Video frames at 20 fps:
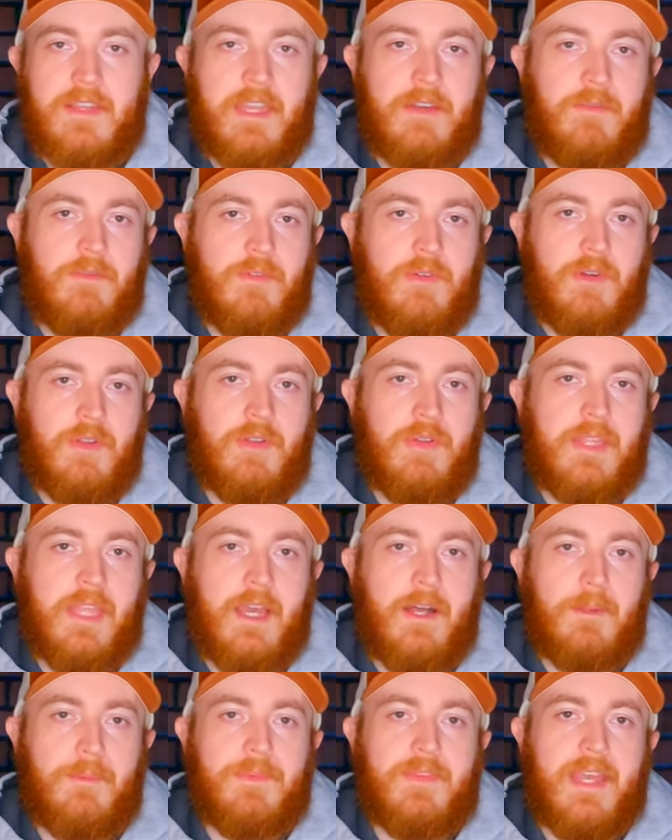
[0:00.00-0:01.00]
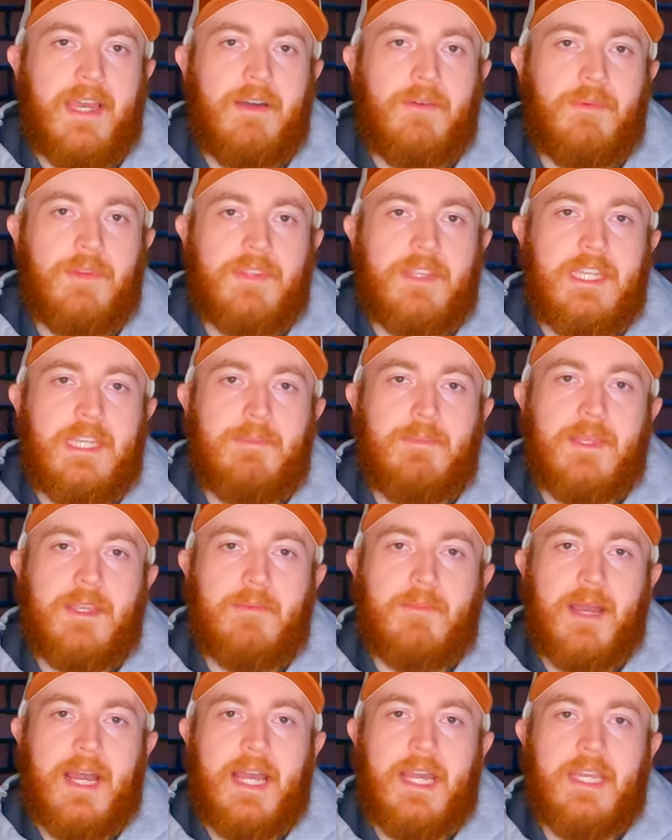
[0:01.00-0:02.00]
that really helps out with keeping
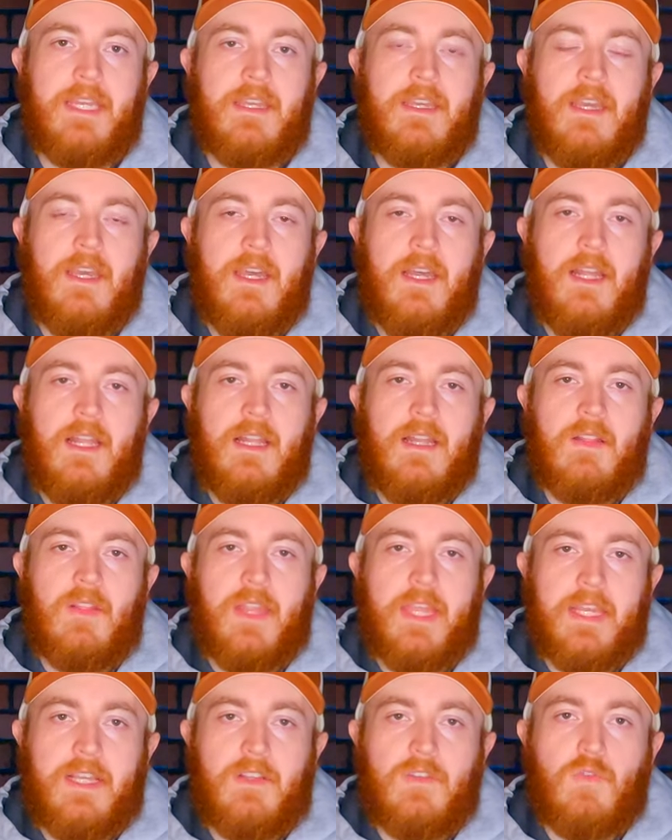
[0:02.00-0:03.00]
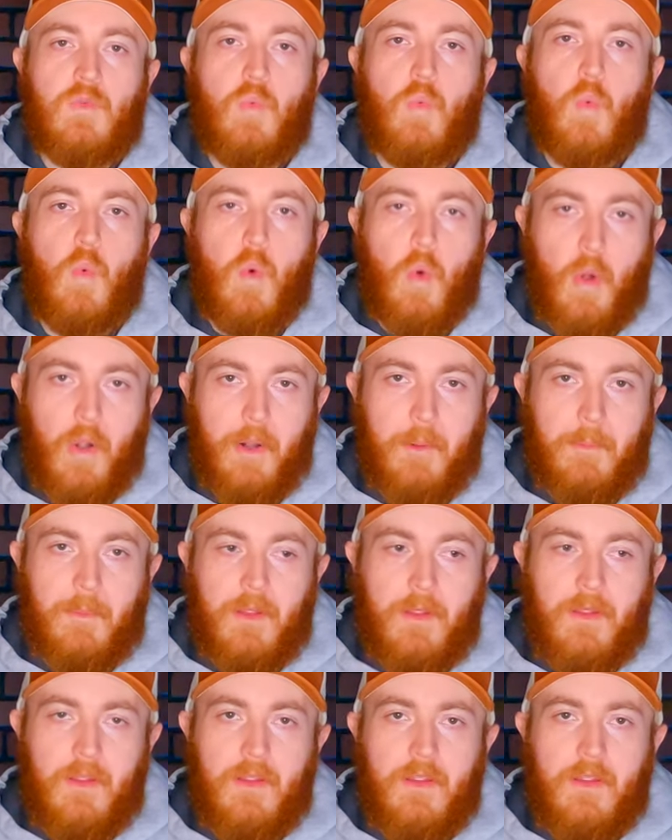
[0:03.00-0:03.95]
my legs warm.